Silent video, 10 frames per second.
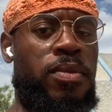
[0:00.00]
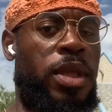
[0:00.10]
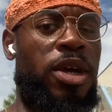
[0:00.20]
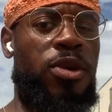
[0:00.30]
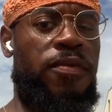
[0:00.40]

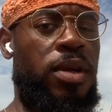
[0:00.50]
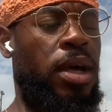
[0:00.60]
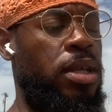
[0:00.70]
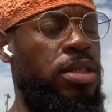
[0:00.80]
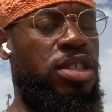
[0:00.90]
Thank you for the
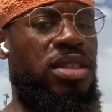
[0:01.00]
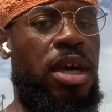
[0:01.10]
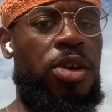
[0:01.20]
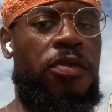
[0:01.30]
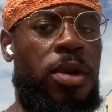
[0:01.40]
energy.
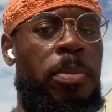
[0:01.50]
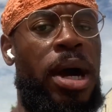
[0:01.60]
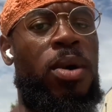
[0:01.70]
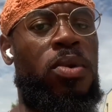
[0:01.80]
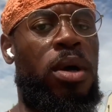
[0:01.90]
Thank you for the
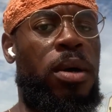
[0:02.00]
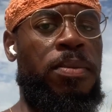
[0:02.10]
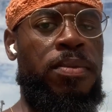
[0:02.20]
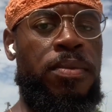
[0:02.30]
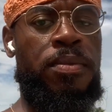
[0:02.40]
power up.
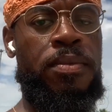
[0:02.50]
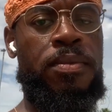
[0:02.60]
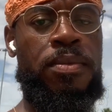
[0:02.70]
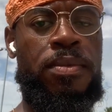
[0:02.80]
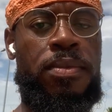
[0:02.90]

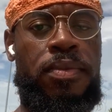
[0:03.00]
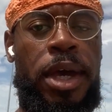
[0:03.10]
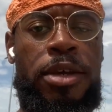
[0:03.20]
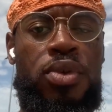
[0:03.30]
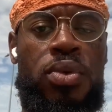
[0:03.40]

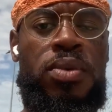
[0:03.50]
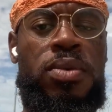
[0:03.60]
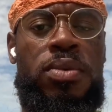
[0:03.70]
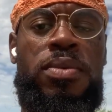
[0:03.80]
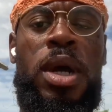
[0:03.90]
Thank you.
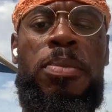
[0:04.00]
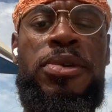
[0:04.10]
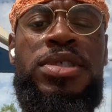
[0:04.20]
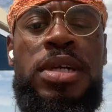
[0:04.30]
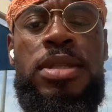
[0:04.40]
I
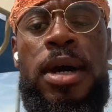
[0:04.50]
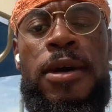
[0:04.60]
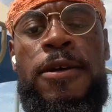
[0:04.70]
appreciate that.